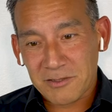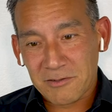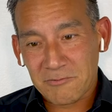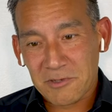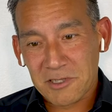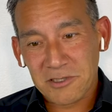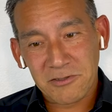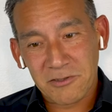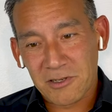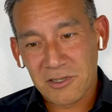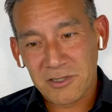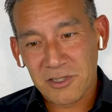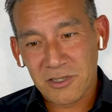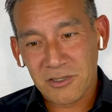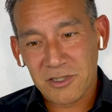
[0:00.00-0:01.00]

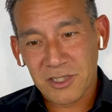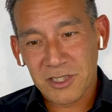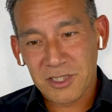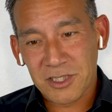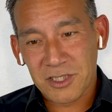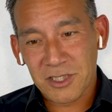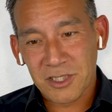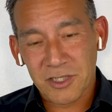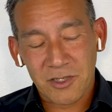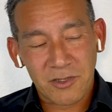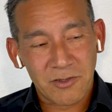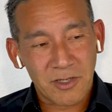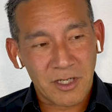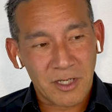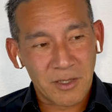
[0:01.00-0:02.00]
Restaurants are just, you
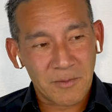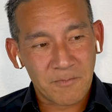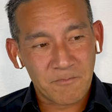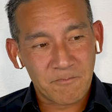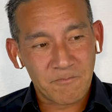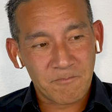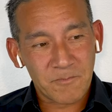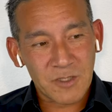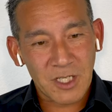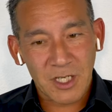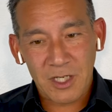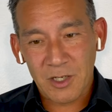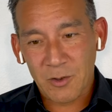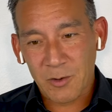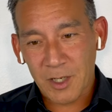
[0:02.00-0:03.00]
know,
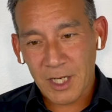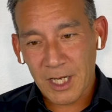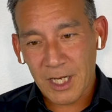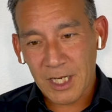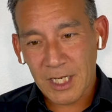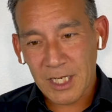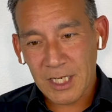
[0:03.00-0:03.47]
takeaway.